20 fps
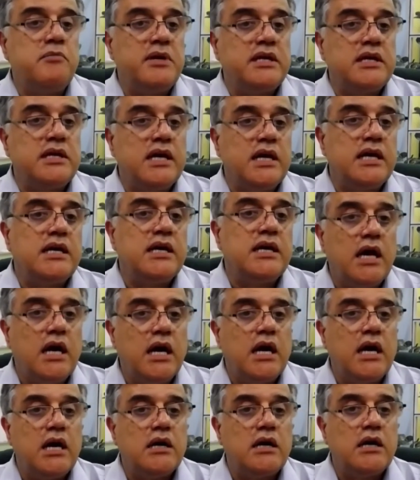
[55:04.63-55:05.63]
being done
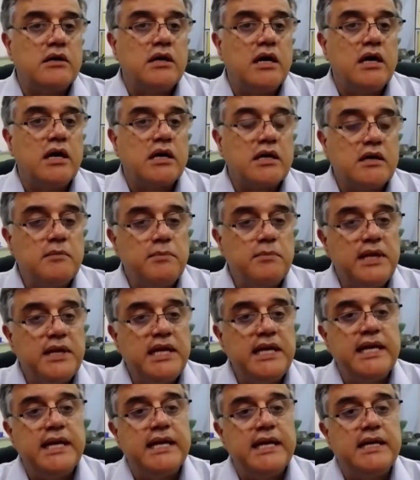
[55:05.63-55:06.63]
are
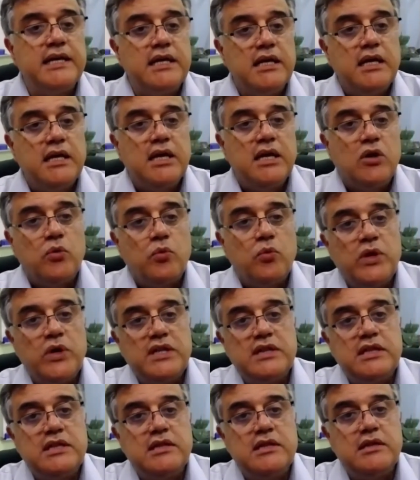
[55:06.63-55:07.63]
completed with
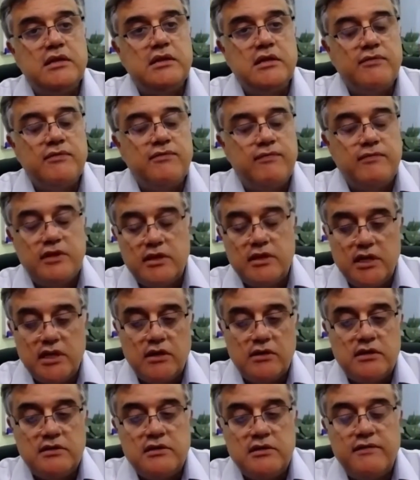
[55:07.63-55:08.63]

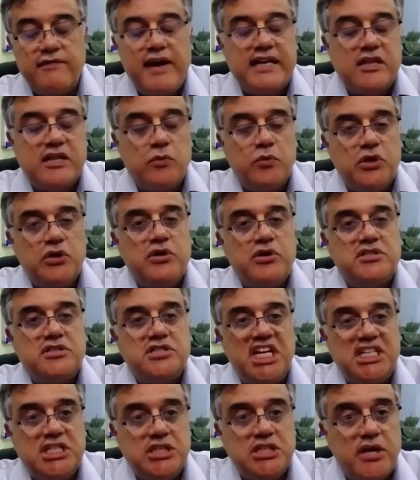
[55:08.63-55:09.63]
the fact that we're doing
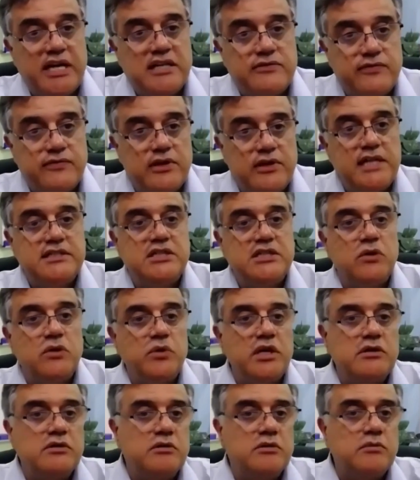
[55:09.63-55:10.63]
state transfer. Let's say
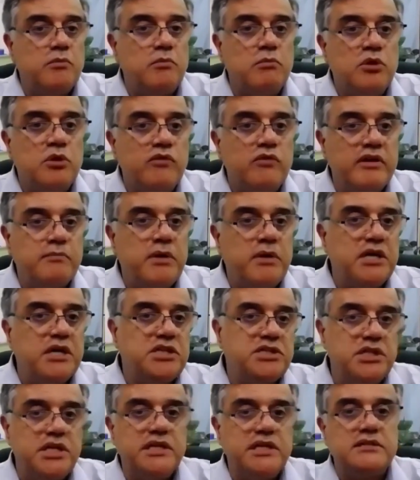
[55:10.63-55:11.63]
we're moving
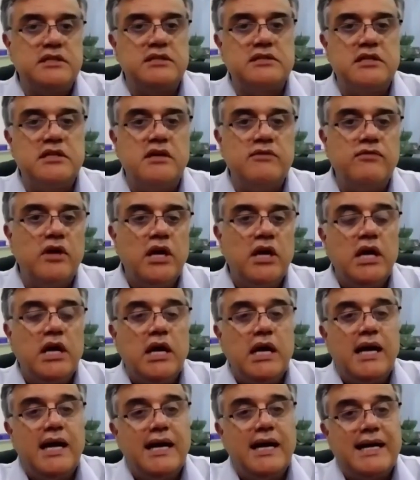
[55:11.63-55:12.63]
partitionings and stuff.
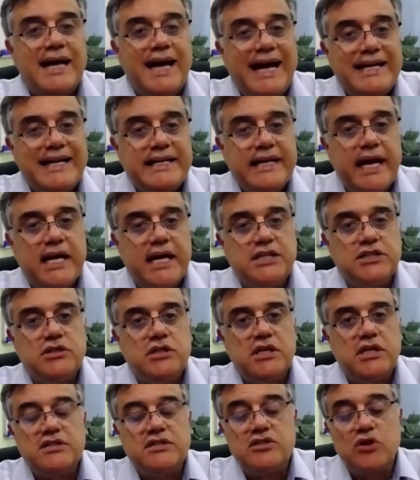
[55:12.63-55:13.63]
NCache
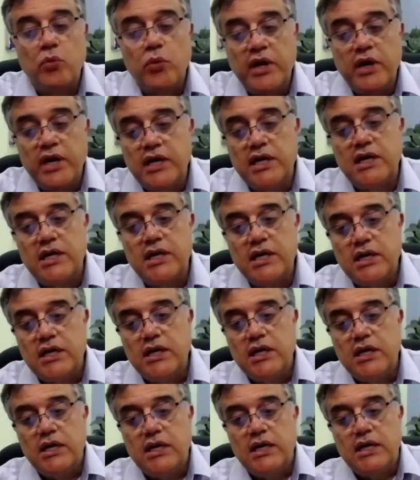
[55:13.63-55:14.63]
is aware
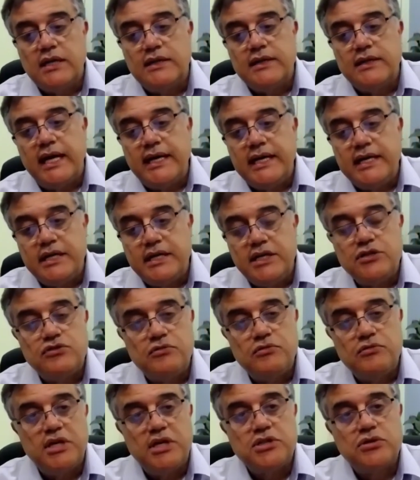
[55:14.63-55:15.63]
that it needs to
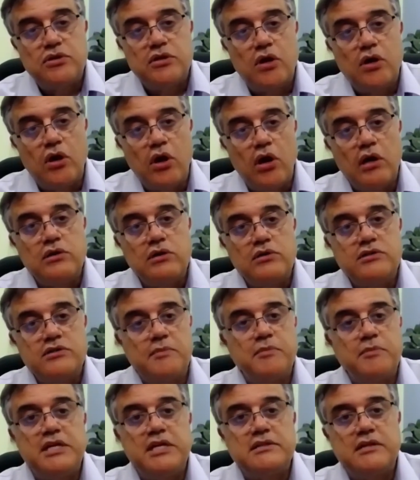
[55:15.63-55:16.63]
make sure that all those
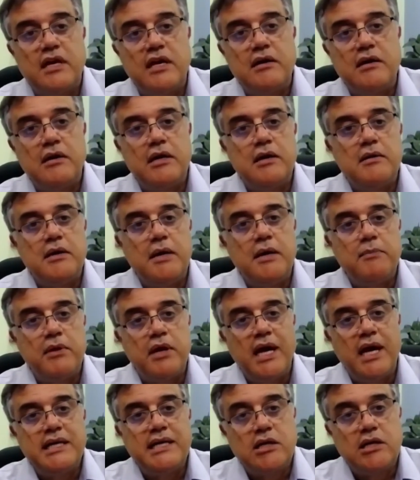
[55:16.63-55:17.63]
updates are
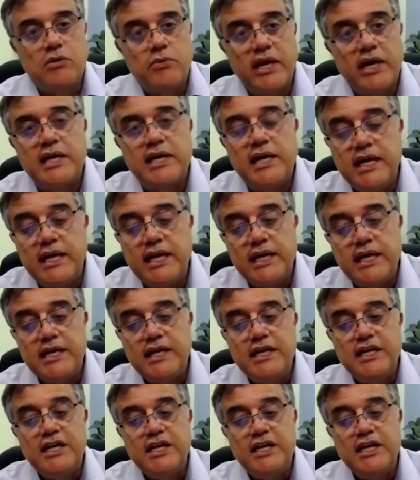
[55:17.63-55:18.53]
applied correctly